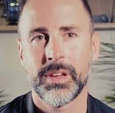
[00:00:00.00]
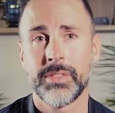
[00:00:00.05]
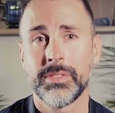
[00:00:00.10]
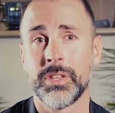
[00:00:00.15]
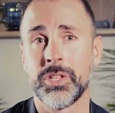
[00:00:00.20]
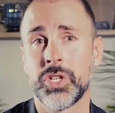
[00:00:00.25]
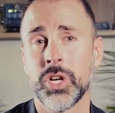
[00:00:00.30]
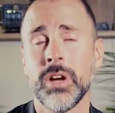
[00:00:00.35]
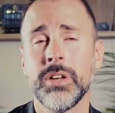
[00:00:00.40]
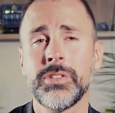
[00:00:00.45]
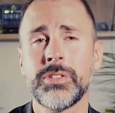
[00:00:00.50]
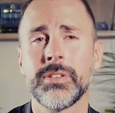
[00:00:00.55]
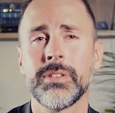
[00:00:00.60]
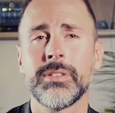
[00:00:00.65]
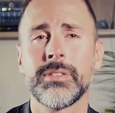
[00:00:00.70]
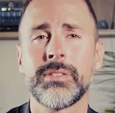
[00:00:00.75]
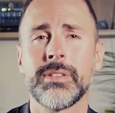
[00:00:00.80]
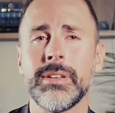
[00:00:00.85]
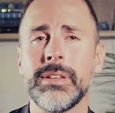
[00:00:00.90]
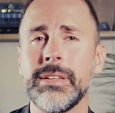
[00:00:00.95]
The
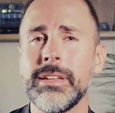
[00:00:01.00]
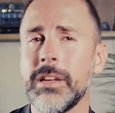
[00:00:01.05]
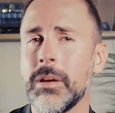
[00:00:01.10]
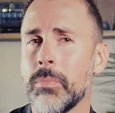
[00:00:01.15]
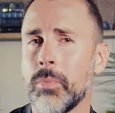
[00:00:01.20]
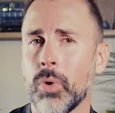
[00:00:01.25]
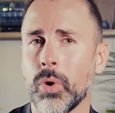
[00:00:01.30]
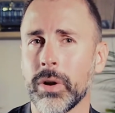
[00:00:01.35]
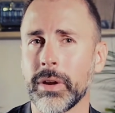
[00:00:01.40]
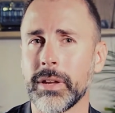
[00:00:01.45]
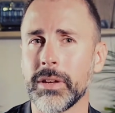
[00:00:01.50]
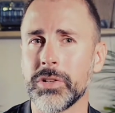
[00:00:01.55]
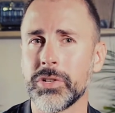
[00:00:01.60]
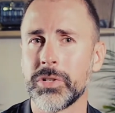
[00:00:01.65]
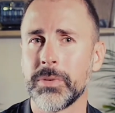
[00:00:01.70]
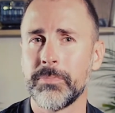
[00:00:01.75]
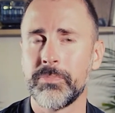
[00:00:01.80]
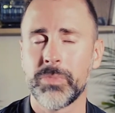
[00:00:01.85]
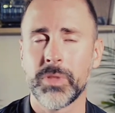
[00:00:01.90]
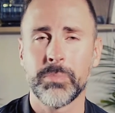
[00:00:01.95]
Johnsons need a
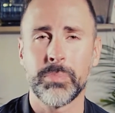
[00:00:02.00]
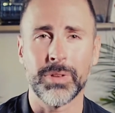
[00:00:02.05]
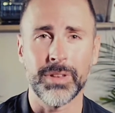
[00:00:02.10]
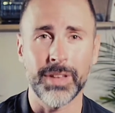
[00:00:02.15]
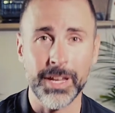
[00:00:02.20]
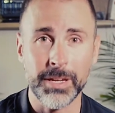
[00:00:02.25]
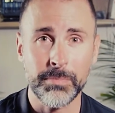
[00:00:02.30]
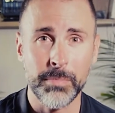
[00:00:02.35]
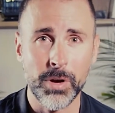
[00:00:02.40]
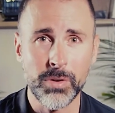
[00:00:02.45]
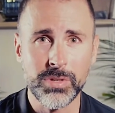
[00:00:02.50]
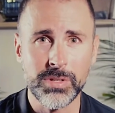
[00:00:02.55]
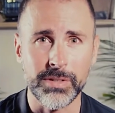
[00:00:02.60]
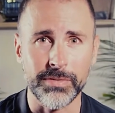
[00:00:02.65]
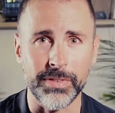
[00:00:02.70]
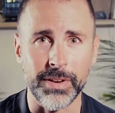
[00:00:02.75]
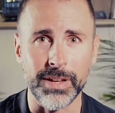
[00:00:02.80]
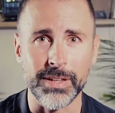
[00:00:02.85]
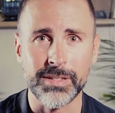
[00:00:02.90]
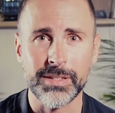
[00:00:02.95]
mortgage, but like most
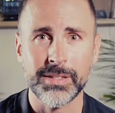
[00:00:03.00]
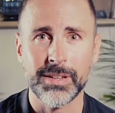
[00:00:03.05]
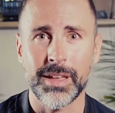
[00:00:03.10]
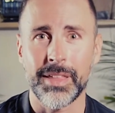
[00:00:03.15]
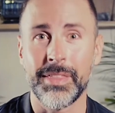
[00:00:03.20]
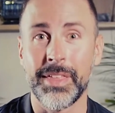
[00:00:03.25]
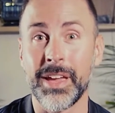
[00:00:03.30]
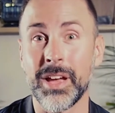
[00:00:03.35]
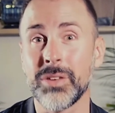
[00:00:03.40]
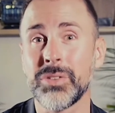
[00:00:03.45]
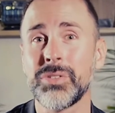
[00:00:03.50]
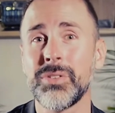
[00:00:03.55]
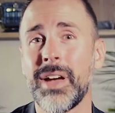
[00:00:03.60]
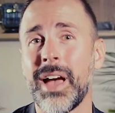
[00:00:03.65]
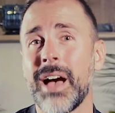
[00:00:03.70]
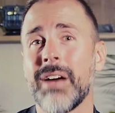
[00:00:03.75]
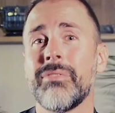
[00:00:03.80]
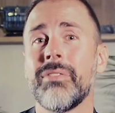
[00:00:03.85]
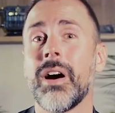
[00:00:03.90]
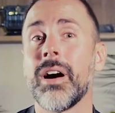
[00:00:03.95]
of us, they also
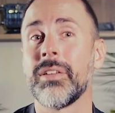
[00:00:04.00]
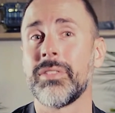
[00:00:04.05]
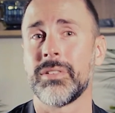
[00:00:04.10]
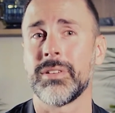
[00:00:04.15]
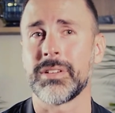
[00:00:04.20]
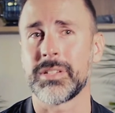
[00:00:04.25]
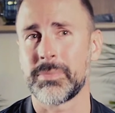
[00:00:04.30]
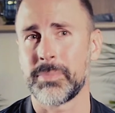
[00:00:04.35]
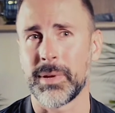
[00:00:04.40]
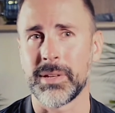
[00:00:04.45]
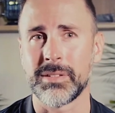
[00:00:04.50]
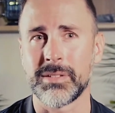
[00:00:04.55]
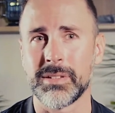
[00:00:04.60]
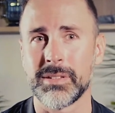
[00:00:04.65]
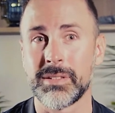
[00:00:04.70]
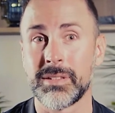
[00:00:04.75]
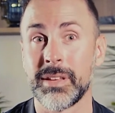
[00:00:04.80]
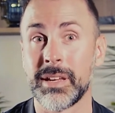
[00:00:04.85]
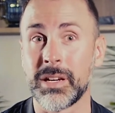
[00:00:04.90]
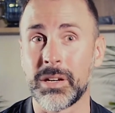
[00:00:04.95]
have other
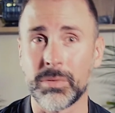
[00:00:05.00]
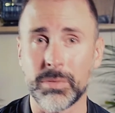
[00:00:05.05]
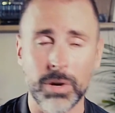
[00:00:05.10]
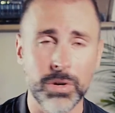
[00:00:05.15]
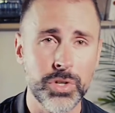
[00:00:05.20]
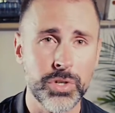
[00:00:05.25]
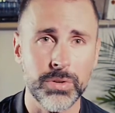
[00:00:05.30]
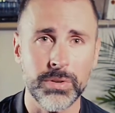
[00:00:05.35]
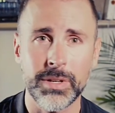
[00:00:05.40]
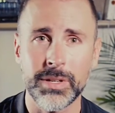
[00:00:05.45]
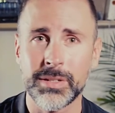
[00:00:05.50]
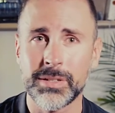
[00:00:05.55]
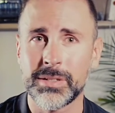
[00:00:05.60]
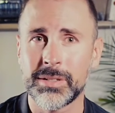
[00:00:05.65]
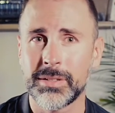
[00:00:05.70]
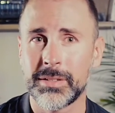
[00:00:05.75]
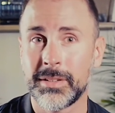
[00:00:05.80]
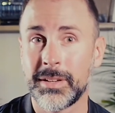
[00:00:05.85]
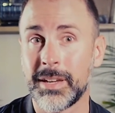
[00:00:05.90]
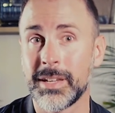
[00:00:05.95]
expenses like
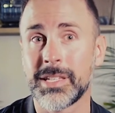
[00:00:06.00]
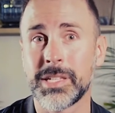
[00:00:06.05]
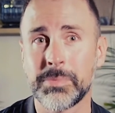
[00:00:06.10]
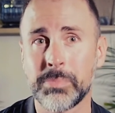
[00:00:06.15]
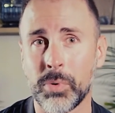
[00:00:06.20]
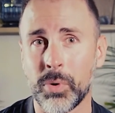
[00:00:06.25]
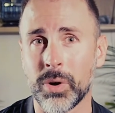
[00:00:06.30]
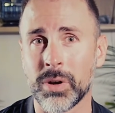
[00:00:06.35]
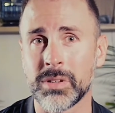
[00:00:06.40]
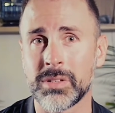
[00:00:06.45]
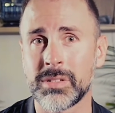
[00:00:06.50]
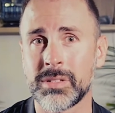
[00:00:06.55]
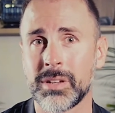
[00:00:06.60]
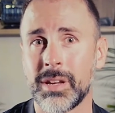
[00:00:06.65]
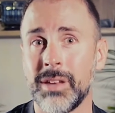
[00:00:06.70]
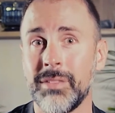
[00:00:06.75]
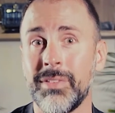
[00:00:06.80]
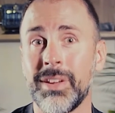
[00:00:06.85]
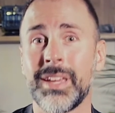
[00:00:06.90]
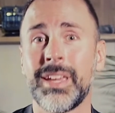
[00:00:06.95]
groceries, kid sports,
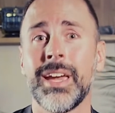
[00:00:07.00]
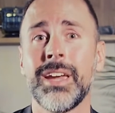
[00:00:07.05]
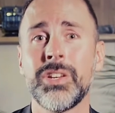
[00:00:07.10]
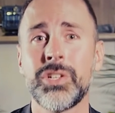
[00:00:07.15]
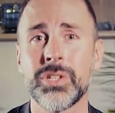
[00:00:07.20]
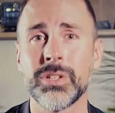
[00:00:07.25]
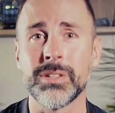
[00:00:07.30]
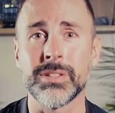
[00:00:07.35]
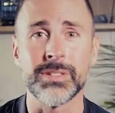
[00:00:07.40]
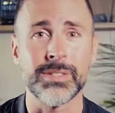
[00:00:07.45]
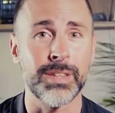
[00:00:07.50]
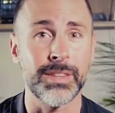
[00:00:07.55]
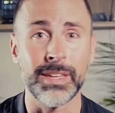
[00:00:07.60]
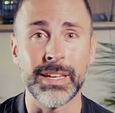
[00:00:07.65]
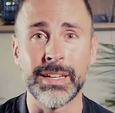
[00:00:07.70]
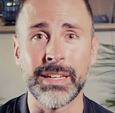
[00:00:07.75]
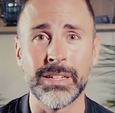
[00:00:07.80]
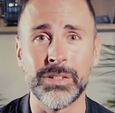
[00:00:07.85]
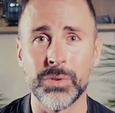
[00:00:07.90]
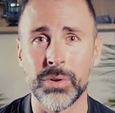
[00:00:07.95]
and vacations that they
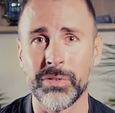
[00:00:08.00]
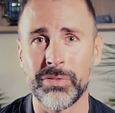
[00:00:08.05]
need to